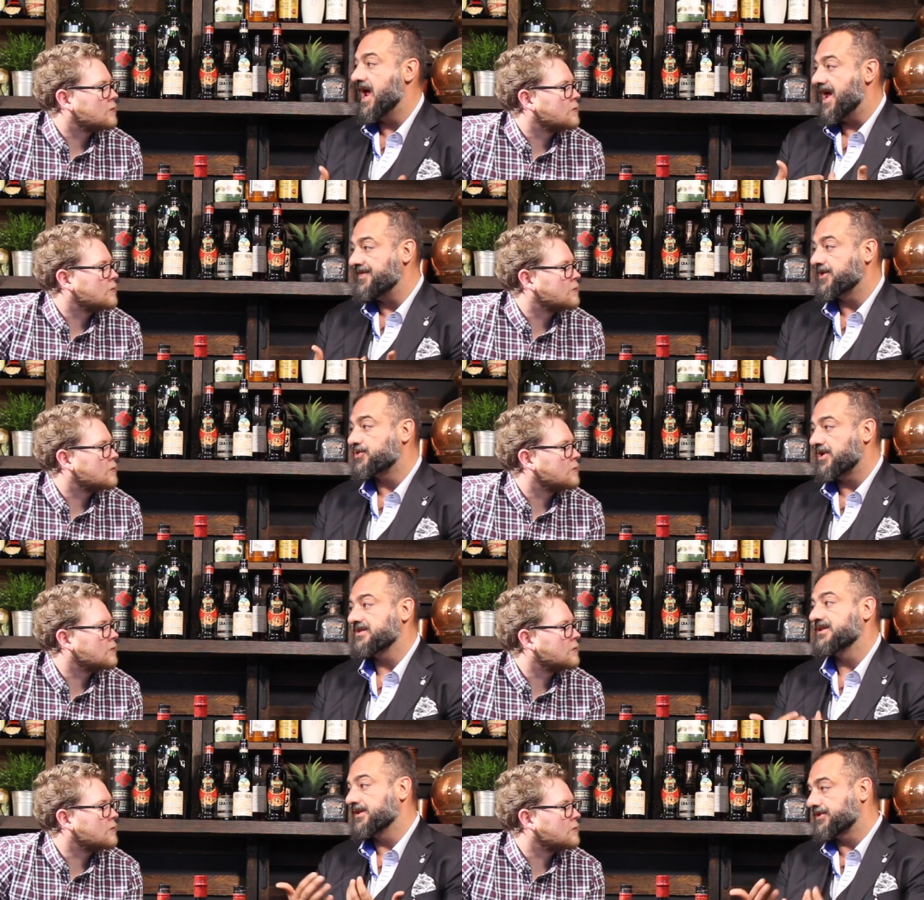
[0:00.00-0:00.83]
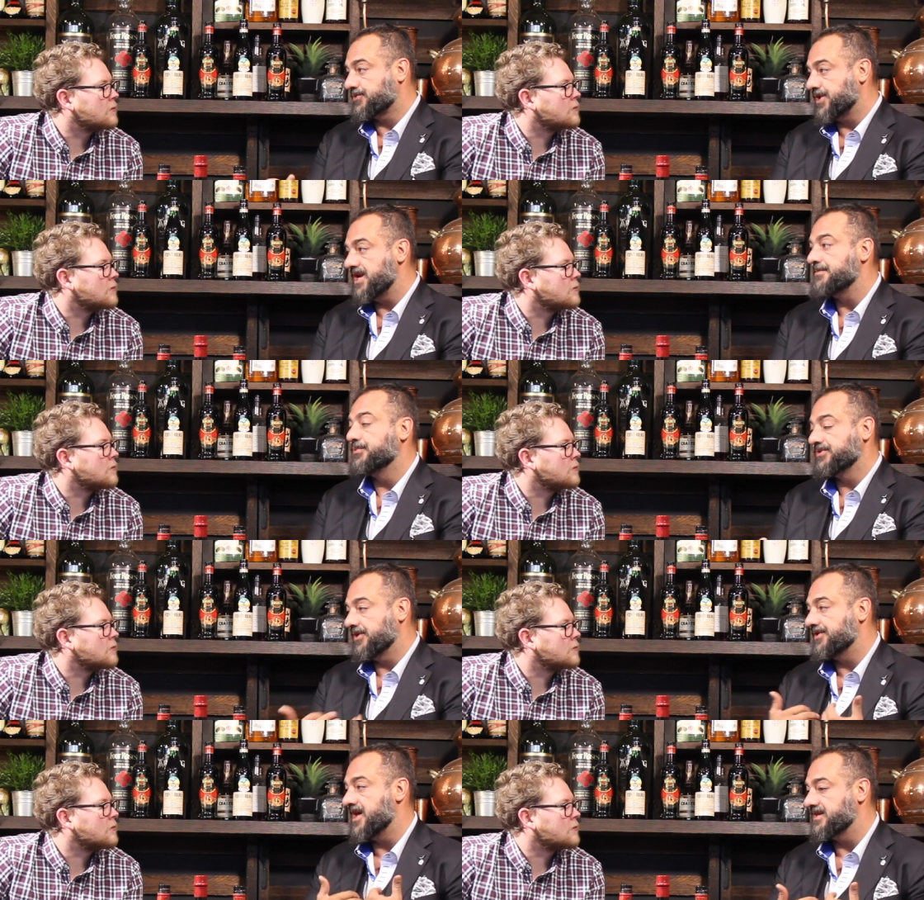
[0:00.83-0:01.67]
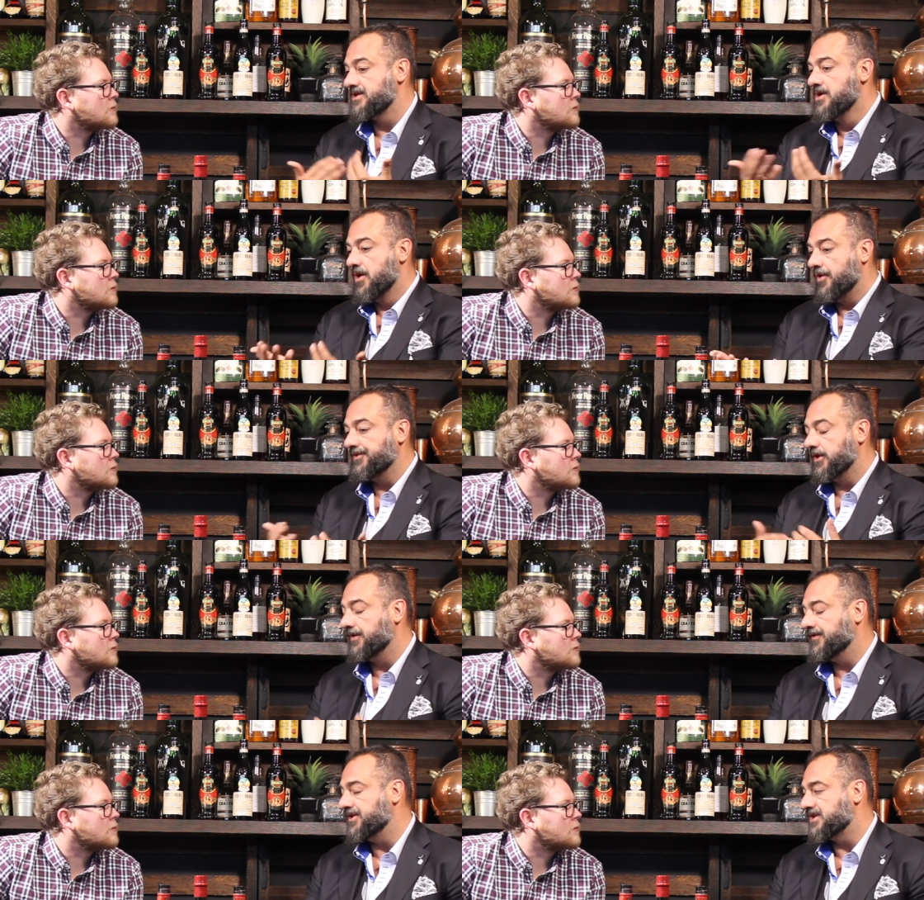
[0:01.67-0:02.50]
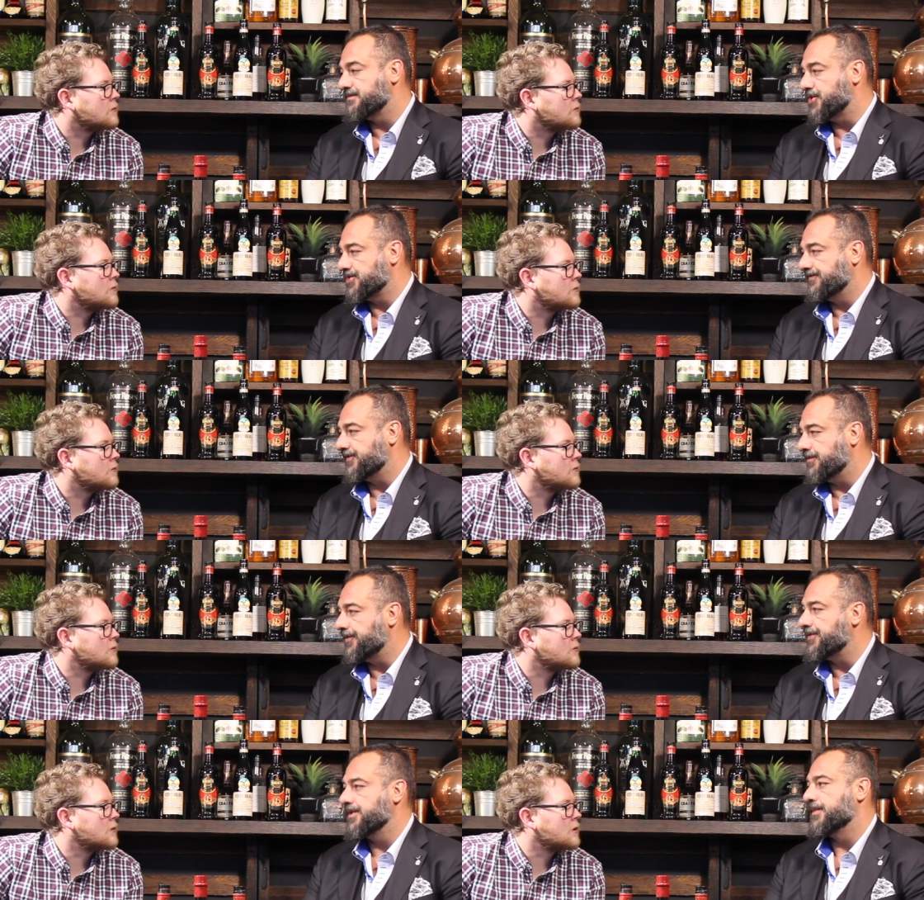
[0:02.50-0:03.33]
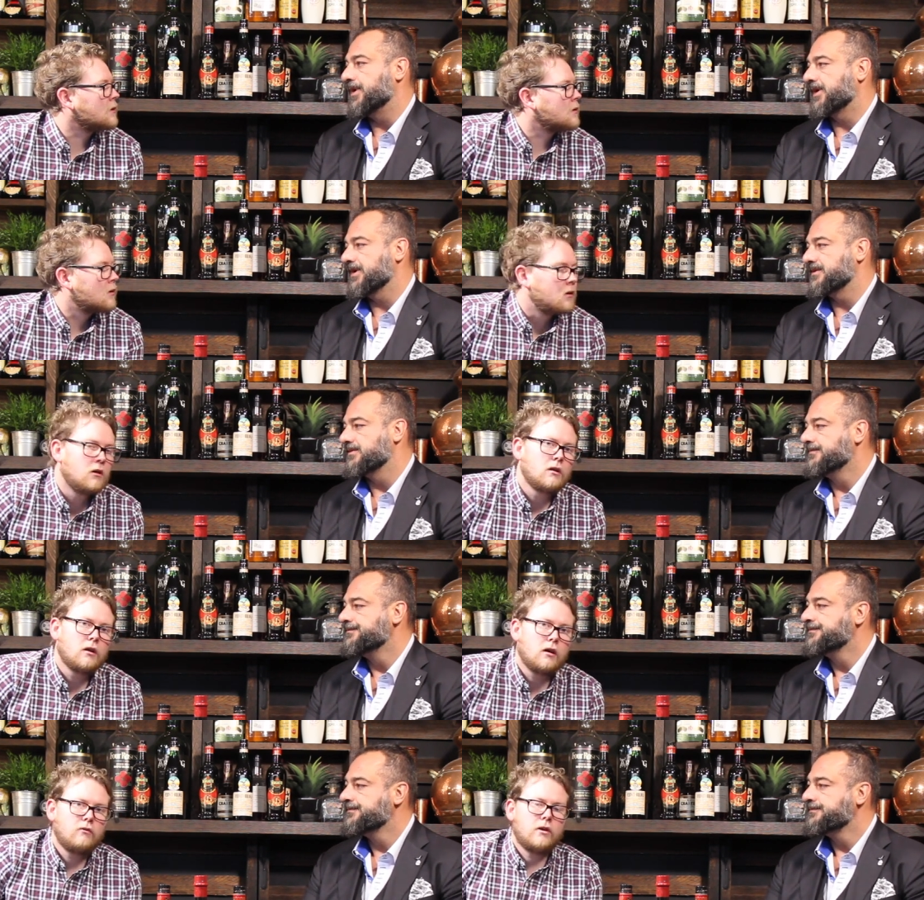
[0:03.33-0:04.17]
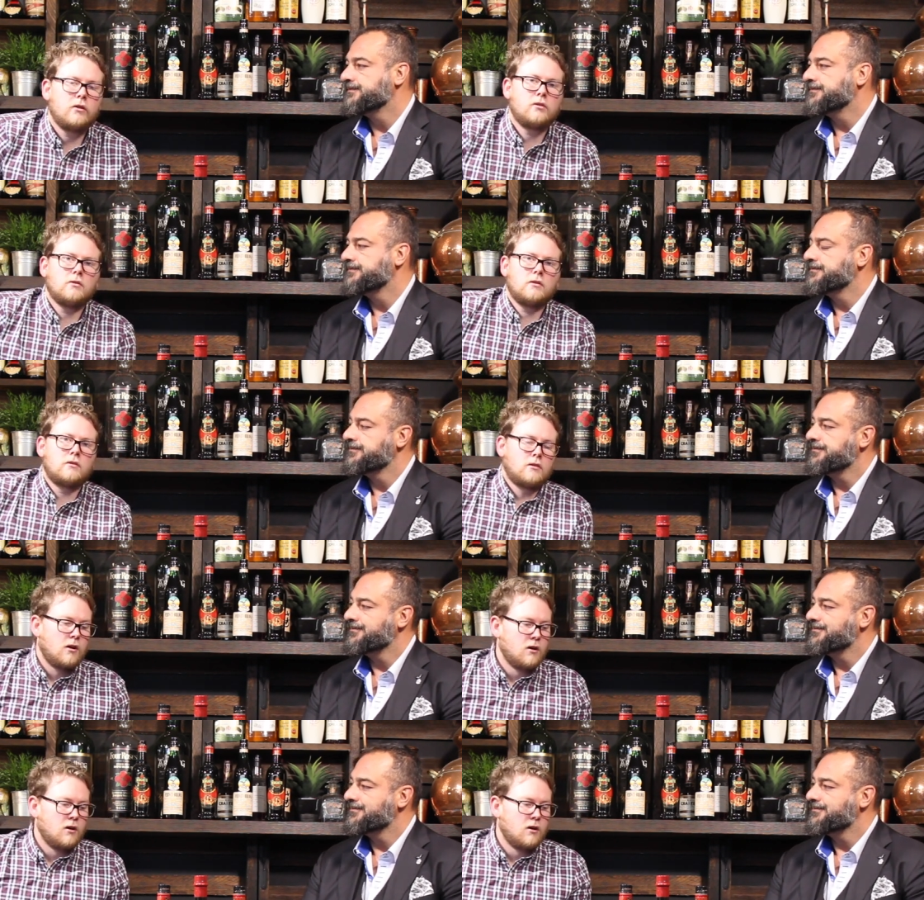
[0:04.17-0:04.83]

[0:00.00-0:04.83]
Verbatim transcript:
Speaker 1: and the trust that the trade put on us on delivering the special vermouth to the market. Yeah, very good.